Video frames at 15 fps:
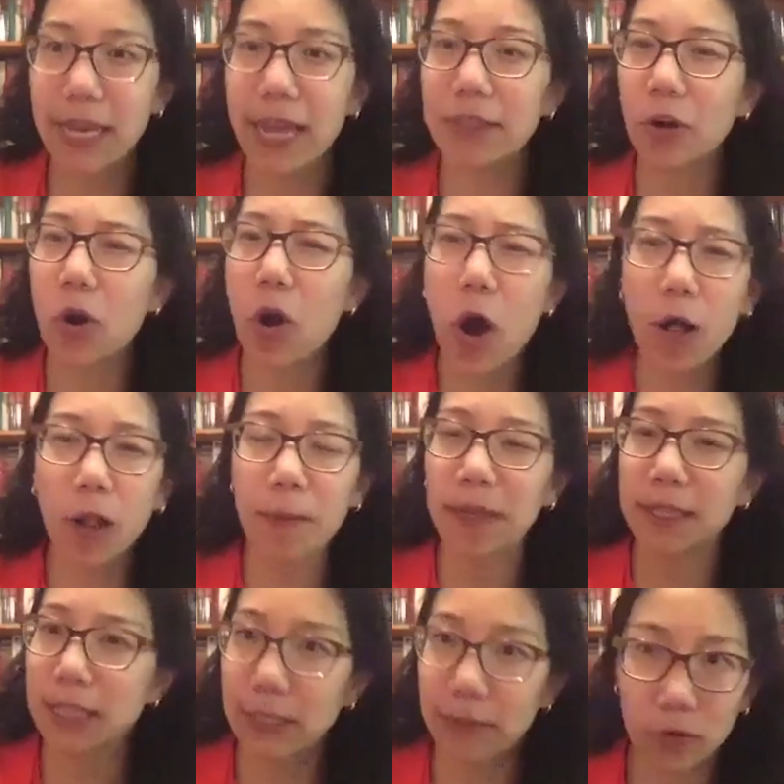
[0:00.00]
they're all
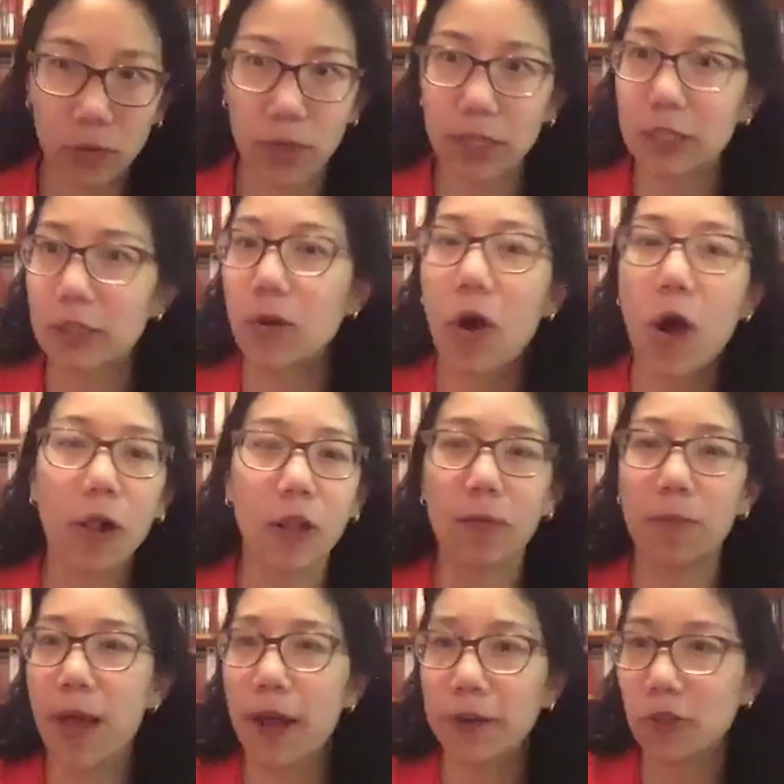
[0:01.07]
about civil rights. They're all
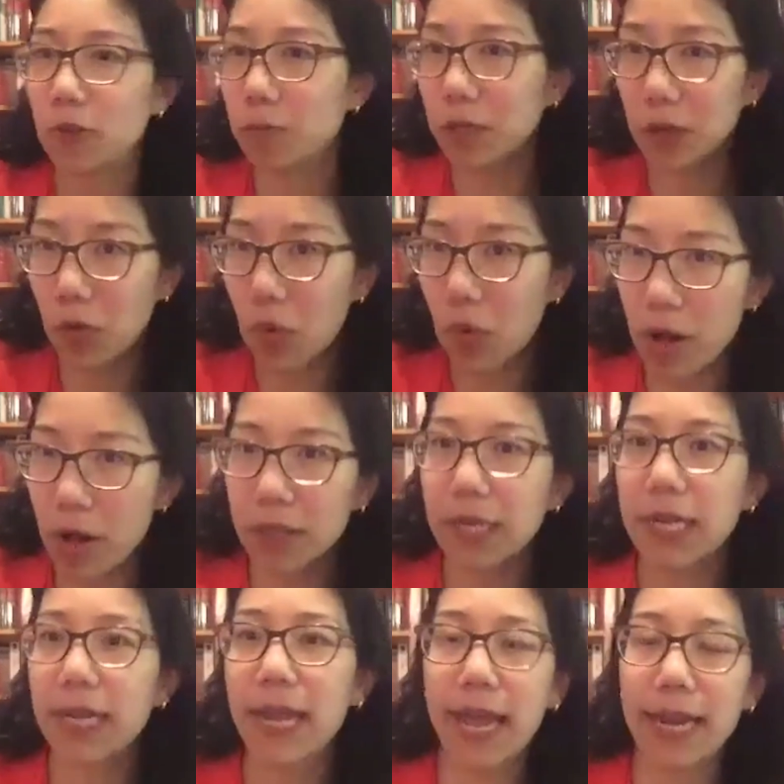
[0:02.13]
about human
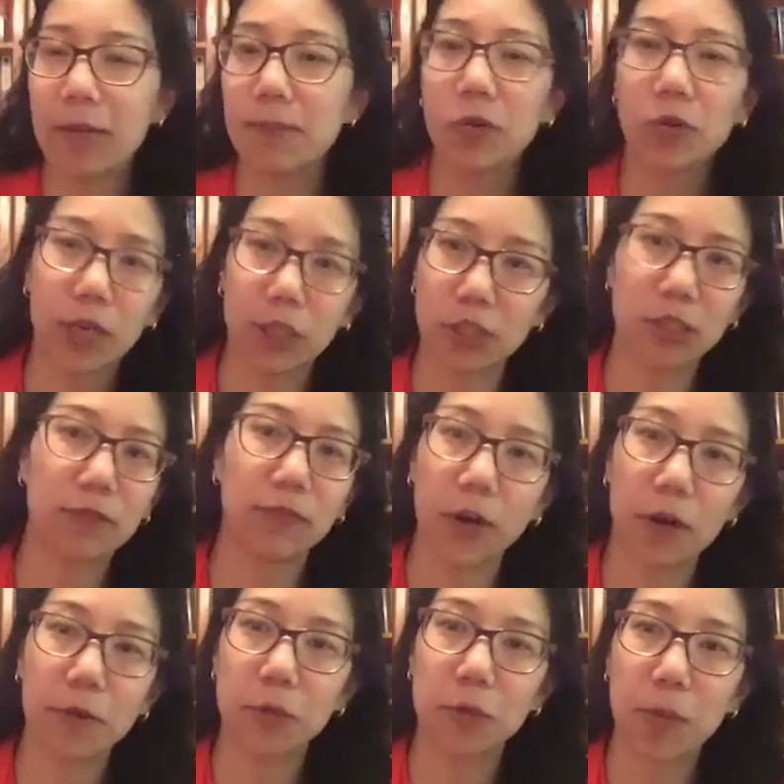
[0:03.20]
equality, and immigration is
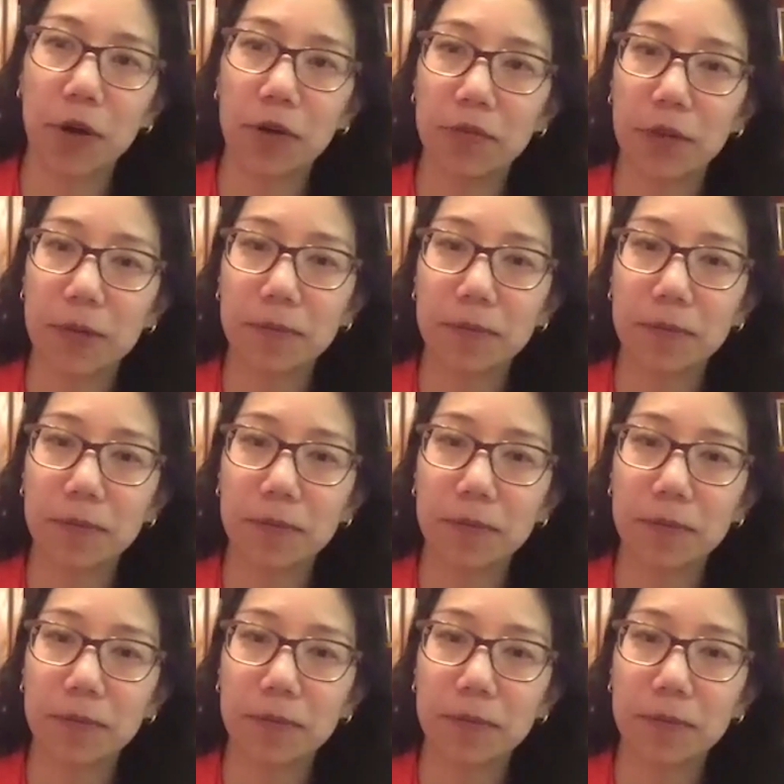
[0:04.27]
very much part of it.